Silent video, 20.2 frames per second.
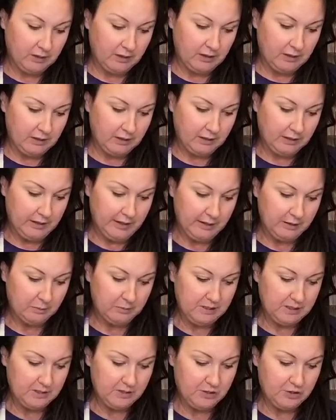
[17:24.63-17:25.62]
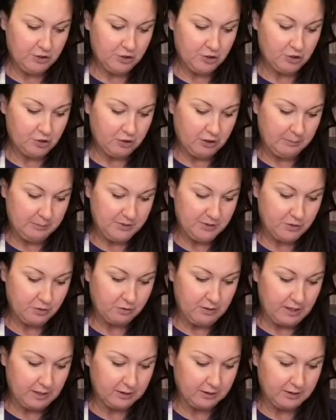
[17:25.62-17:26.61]
and cut them into strips
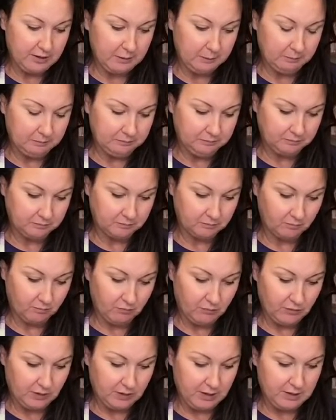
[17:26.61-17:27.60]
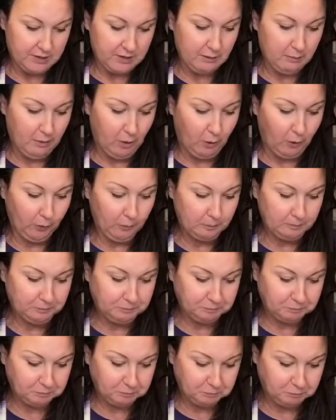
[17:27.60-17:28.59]
directly into the bowl,
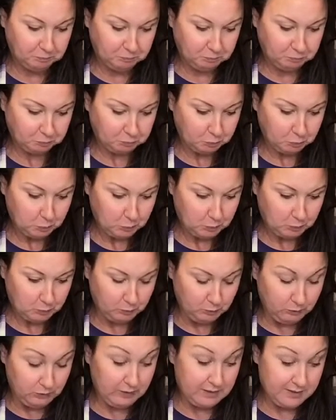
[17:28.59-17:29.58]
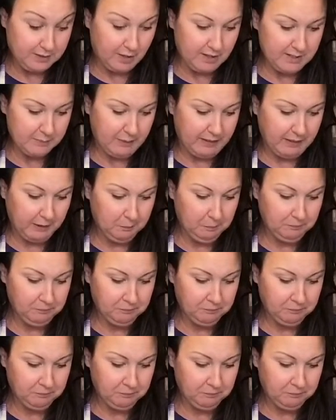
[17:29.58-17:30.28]
the saucepan.